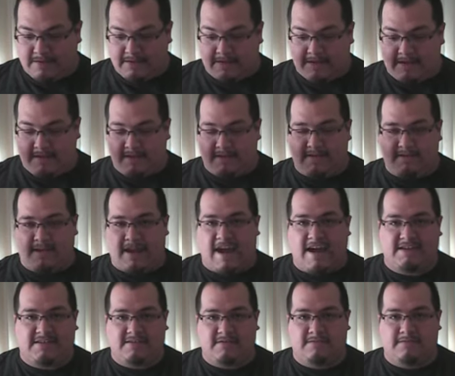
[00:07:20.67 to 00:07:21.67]
But
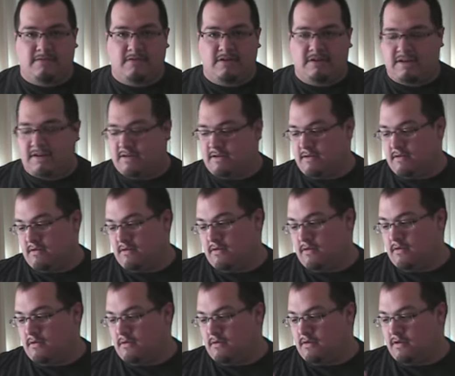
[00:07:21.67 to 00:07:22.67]
it's acid-free.
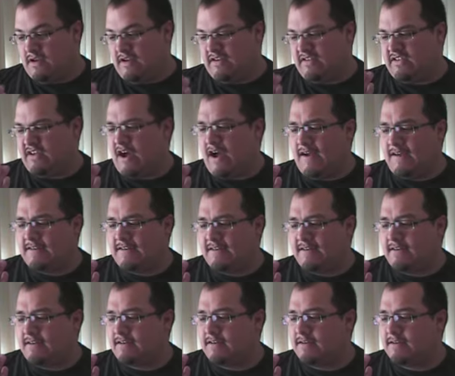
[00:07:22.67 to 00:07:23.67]
It is
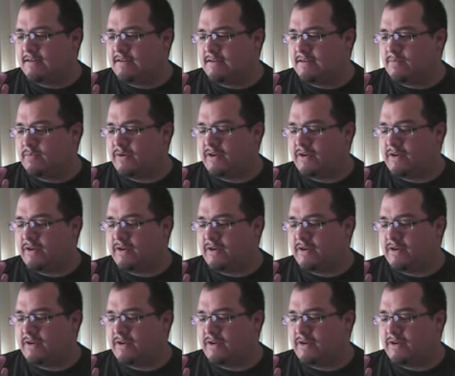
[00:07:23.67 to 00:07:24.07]
toxic,